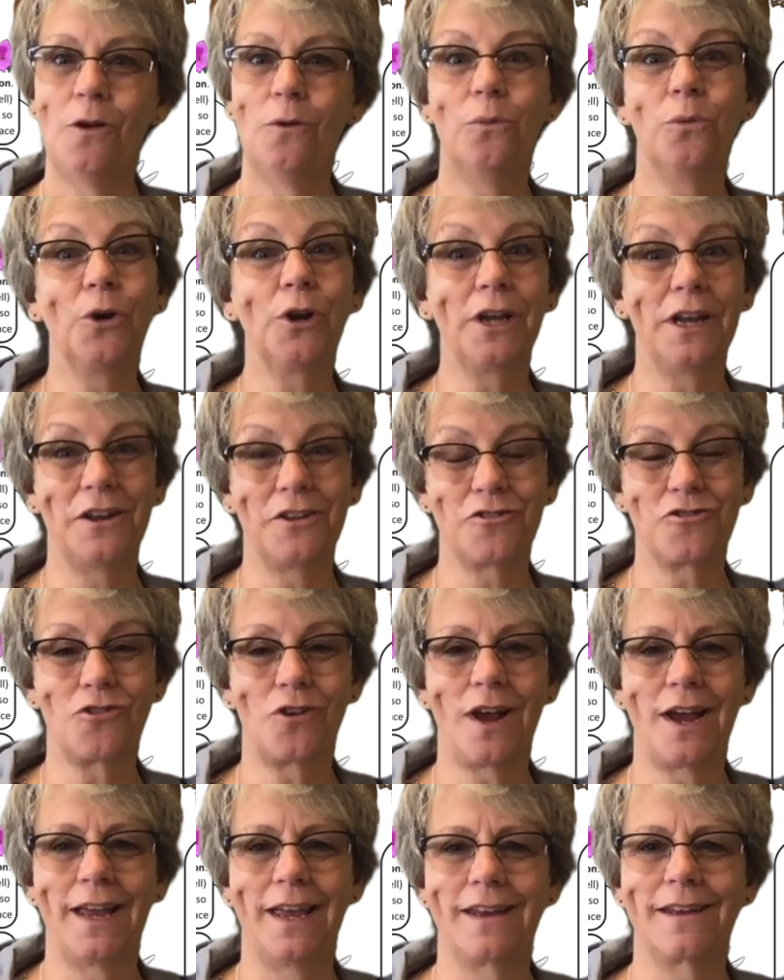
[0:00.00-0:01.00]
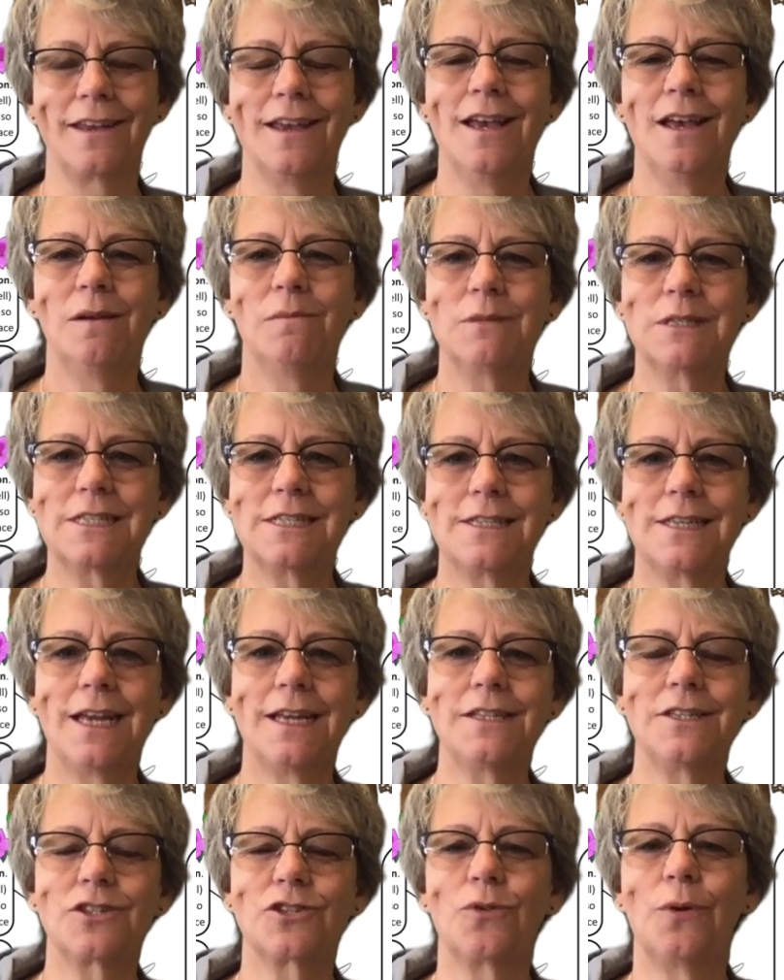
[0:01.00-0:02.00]
We're going to try it. Mrs.
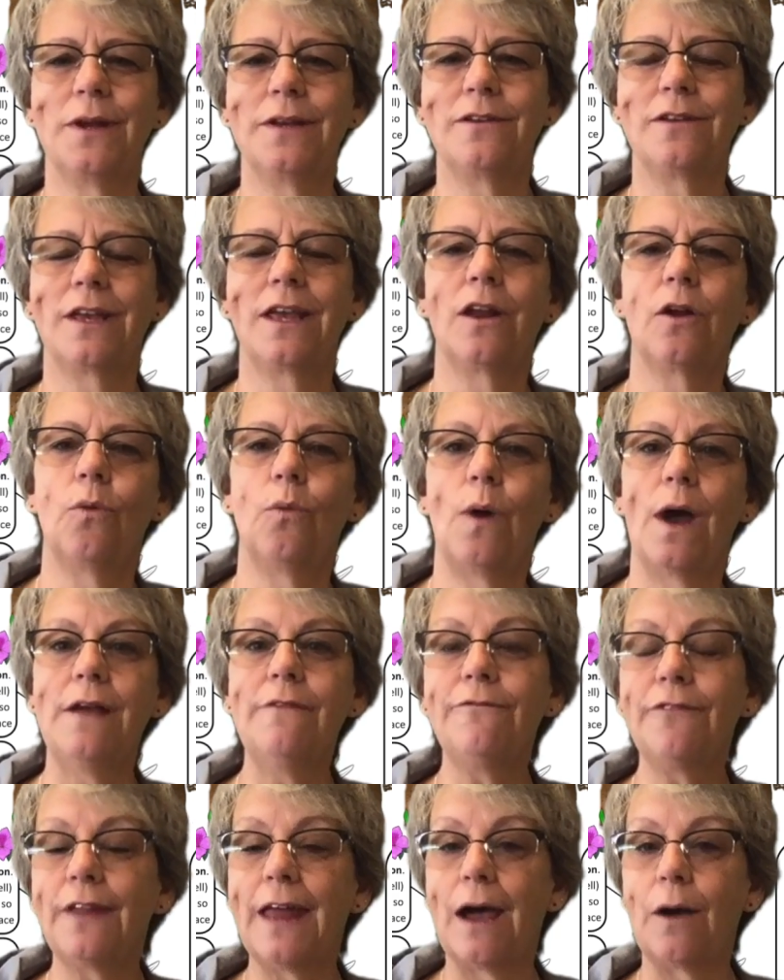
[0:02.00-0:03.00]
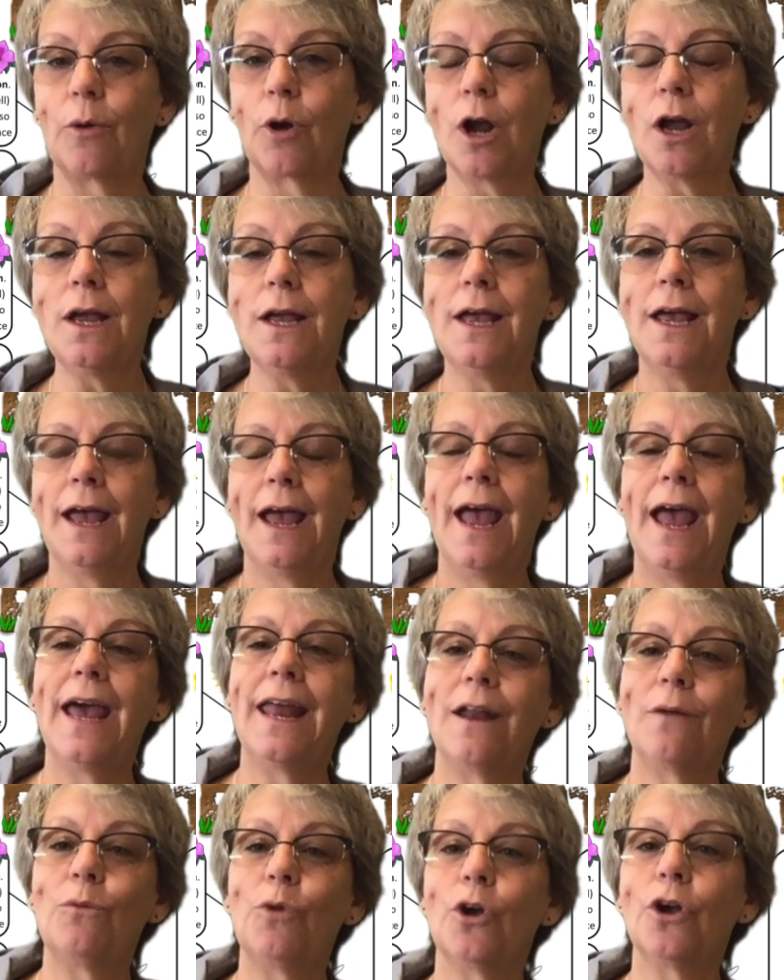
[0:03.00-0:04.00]
Hedden's going to get a white flower
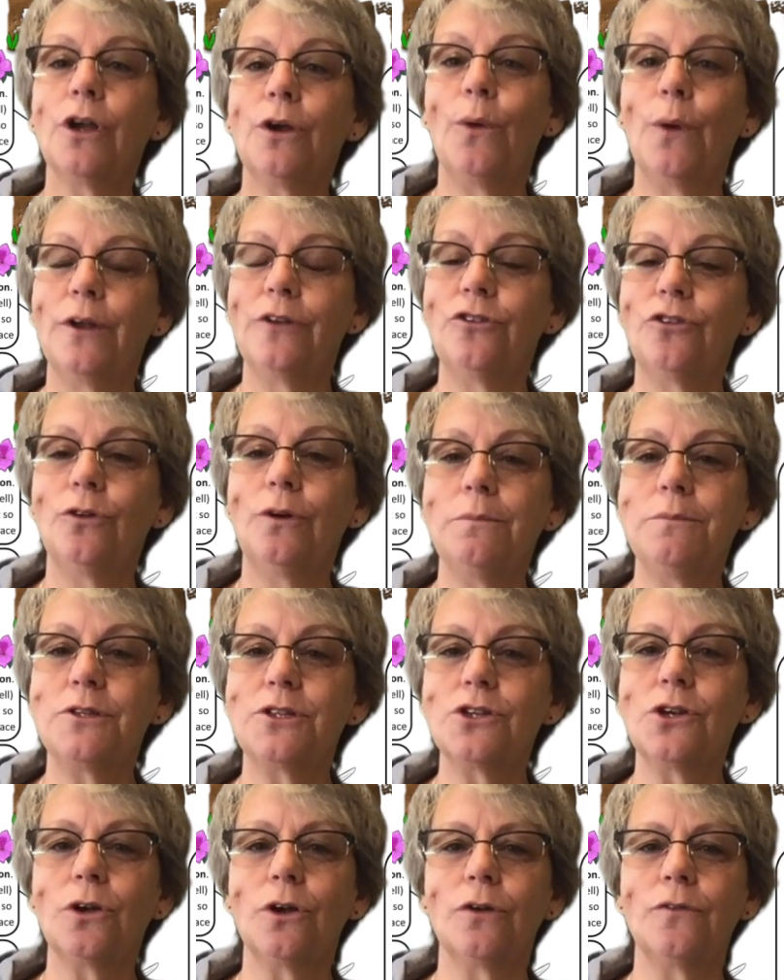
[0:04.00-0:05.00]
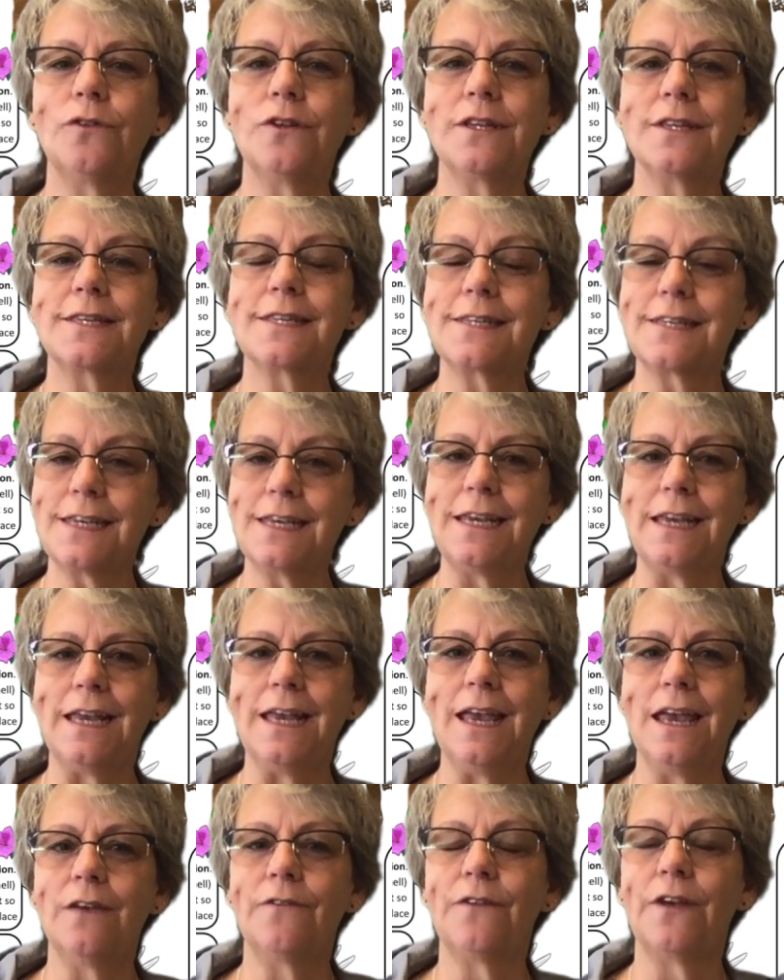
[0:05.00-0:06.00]
and we're going to observe to
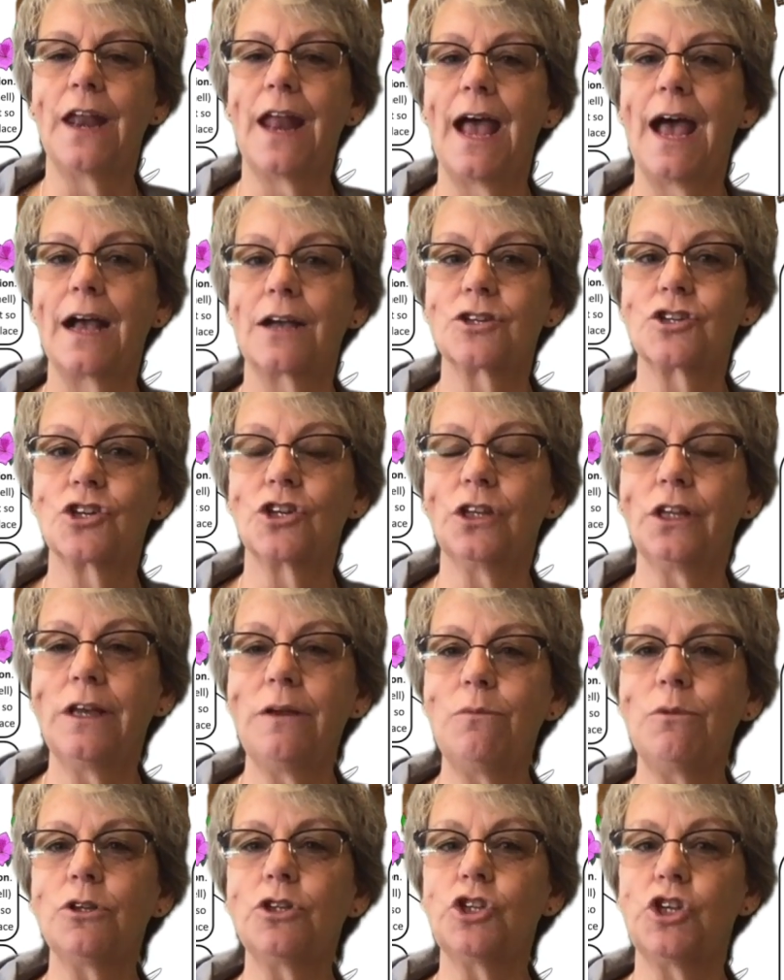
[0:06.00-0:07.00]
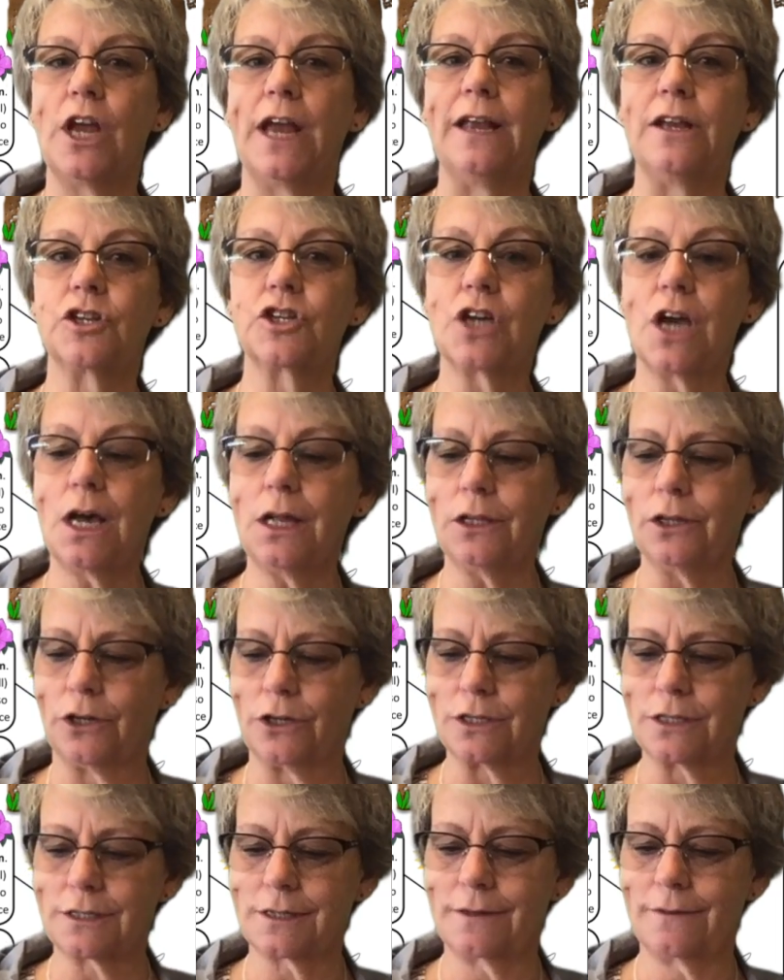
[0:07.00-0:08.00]
see if it actually will change colors.